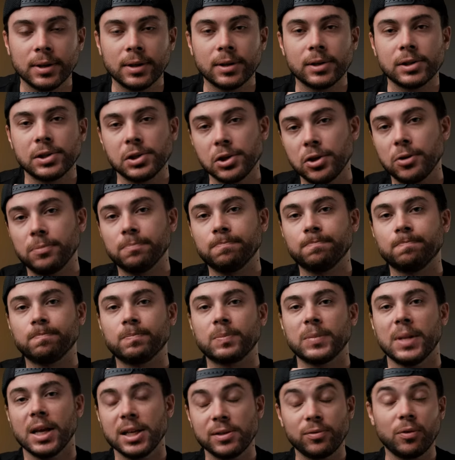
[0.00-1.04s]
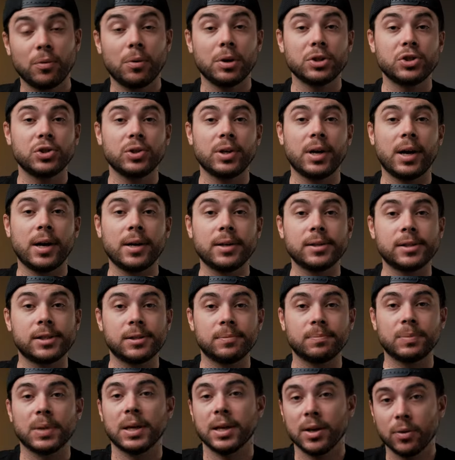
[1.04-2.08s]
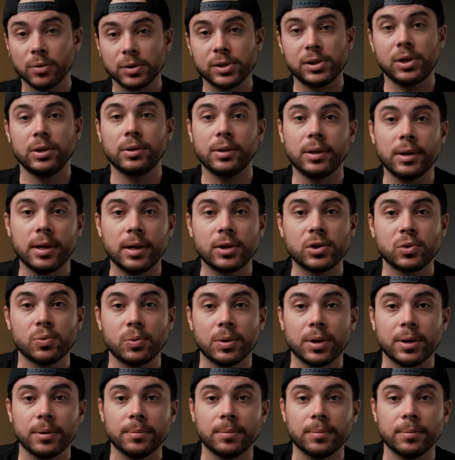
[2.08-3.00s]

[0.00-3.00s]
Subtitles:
So thanks for watching, guys, and I will see you in the next one.